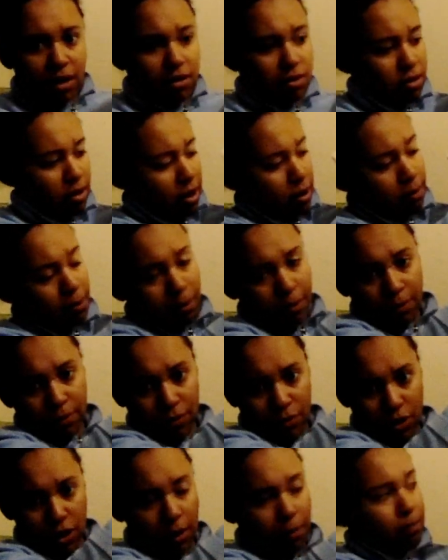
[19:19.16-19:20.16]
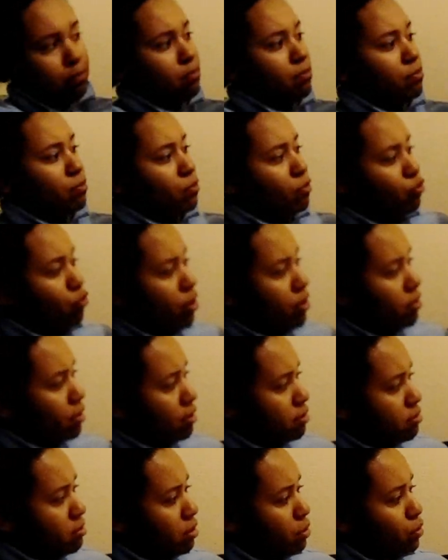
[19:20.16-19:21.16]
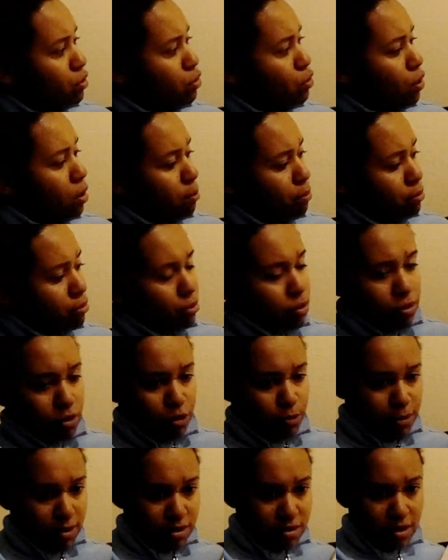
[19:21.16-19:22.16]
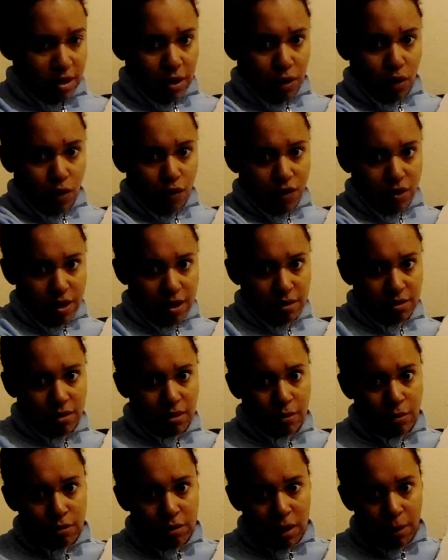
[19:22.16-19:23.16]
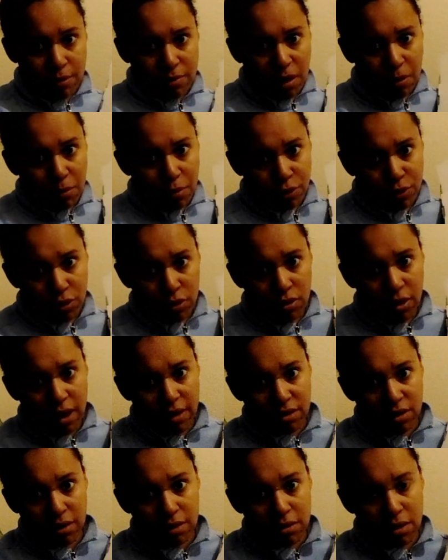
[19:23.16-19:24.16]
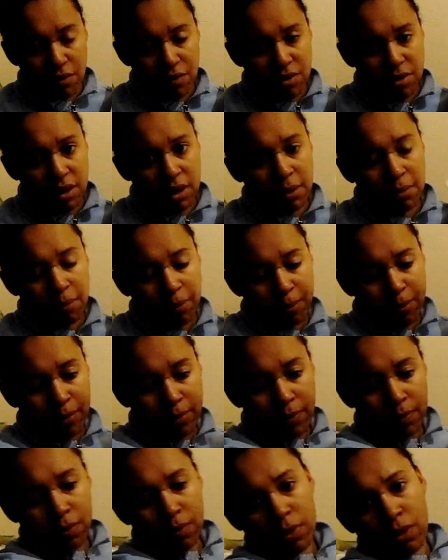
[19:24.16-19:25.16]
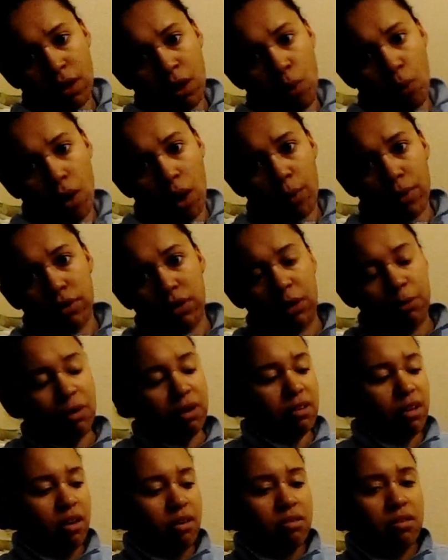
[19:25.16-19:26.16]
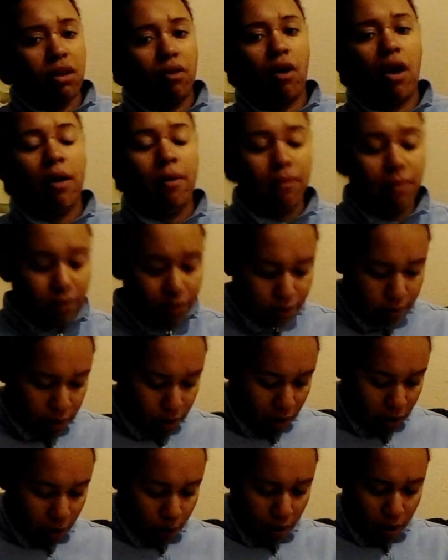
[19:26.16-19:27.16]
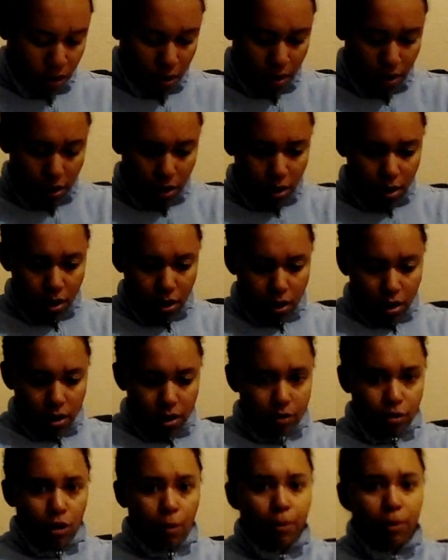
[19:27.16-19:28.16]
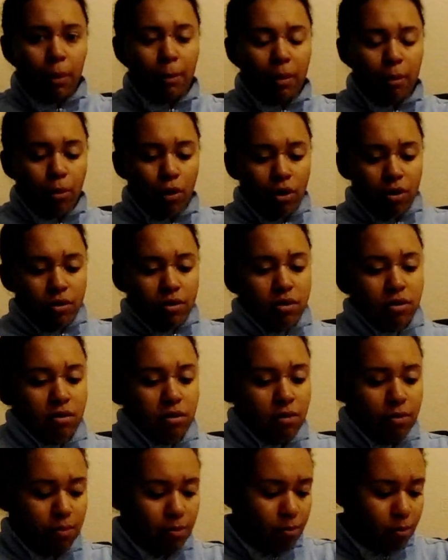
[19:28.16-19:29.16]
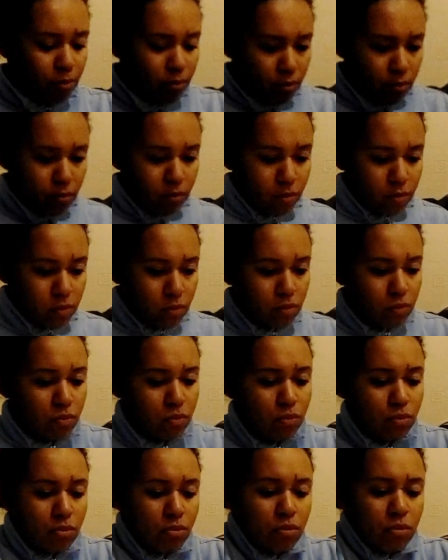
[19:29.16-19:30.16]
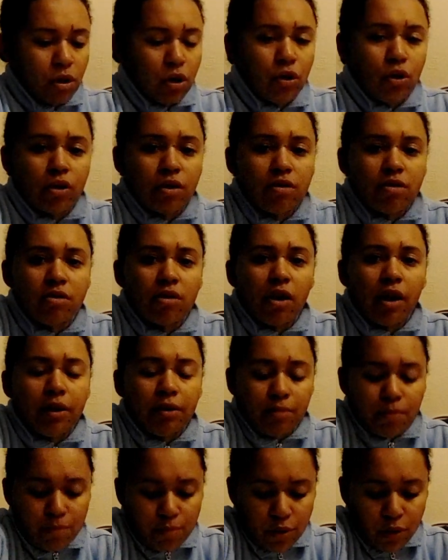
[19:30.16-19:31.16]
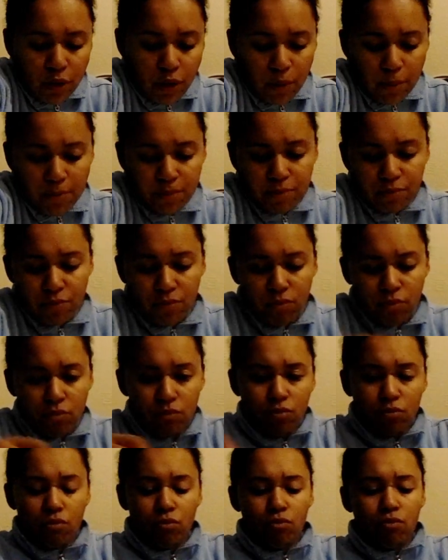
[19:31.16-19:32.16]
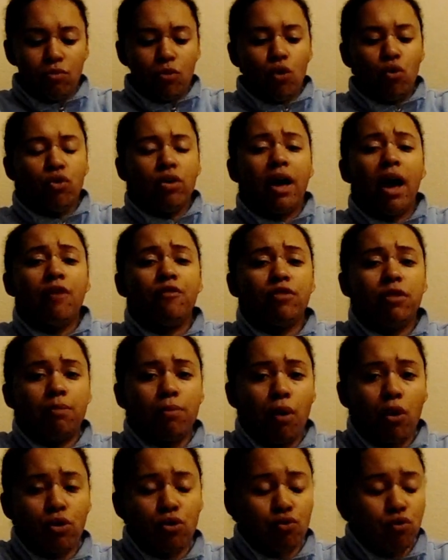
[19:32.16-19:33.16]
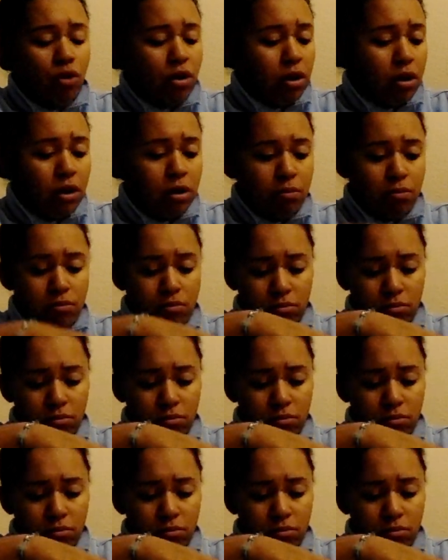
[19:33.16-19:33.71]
ACN. Yeah, very dusty on the top because it's been sitting over there since September 2017. Why wouldn't it be dusty, right? Anyway, let's open up the box and look inside. So all you have in the box really